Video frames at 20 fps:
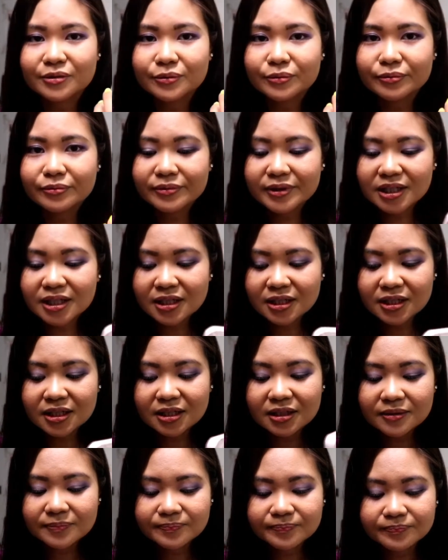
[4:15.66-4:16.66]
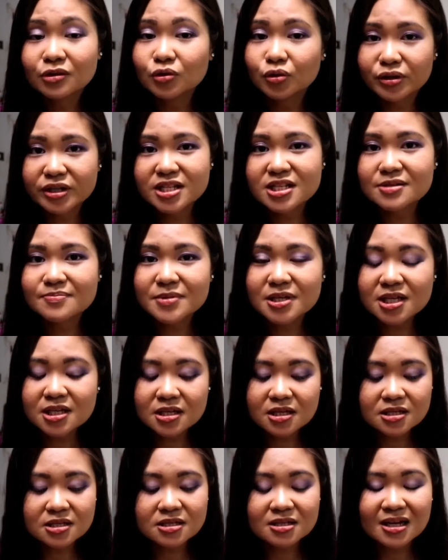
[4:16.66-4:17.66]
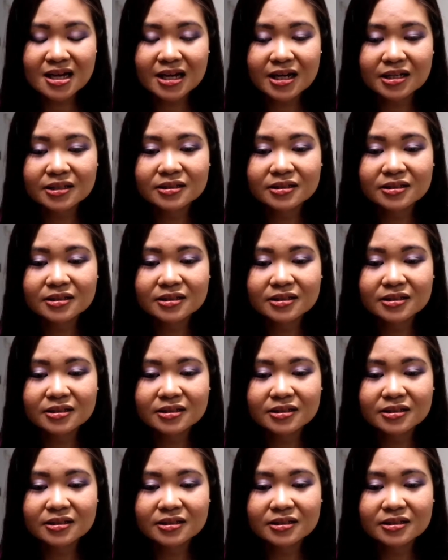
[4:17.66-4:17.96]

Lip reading: really annoys me is that